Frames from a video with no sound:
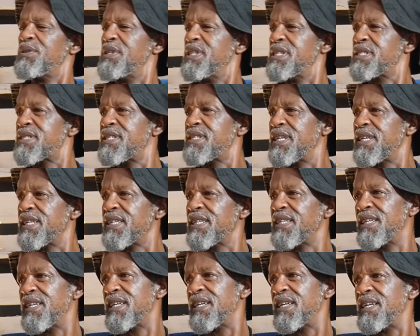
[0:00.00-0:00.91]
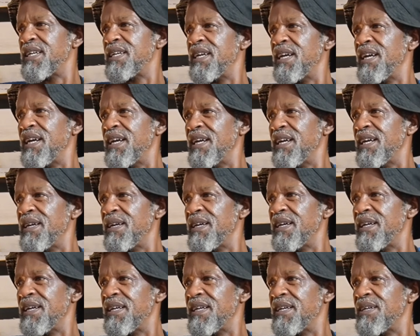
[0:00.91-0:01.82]
this thing.
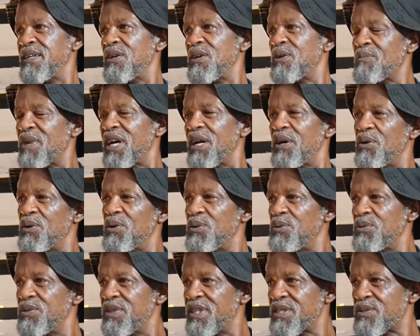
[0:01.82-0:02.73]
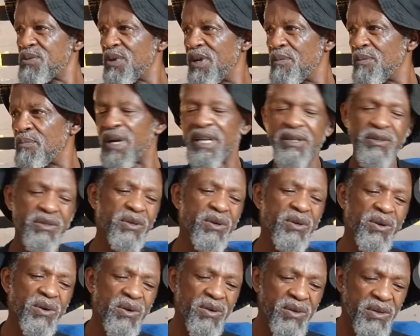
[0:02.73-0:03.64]
On my own as well, but
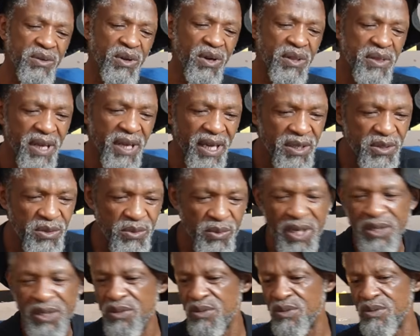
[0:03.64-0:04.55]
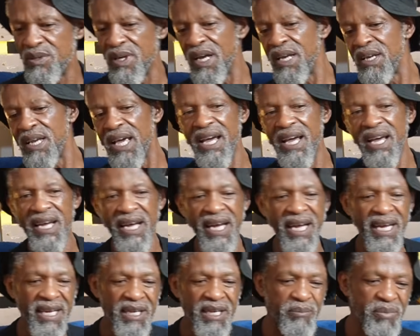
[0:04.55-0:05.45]
not that you want. And
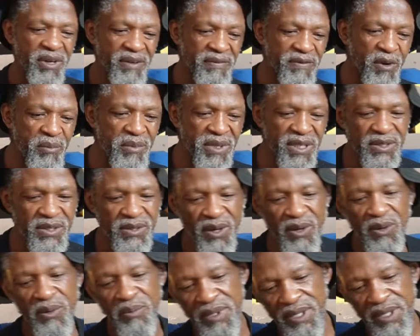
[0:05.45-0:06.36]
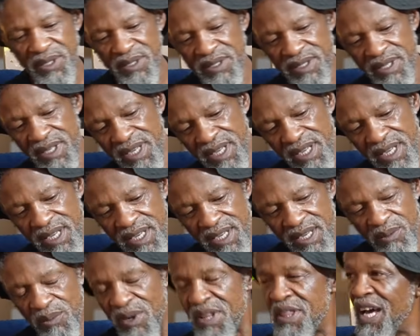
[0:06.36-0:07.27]
I hate performing solo because
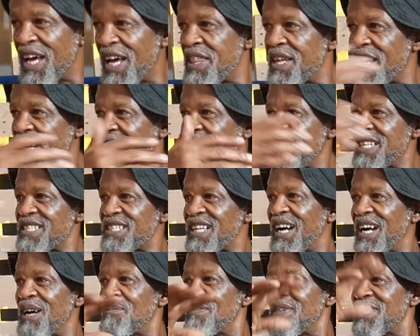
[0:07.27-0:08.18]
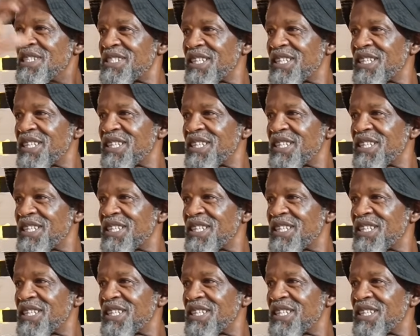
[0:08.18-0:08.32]
when other guys come, there's